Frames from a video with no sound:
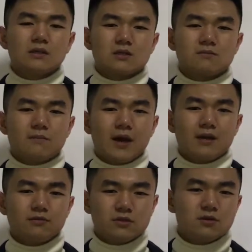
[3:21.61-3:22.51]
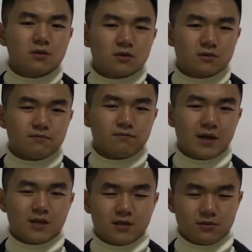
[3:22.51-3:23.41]
Because my
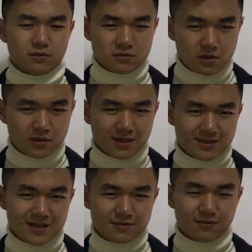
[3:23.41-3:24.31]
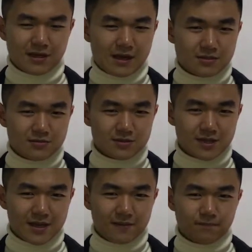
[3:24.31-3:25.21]
learning result is that we can use
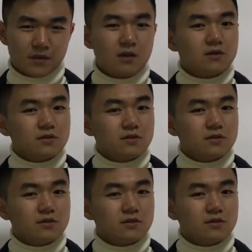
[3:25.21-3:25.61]
a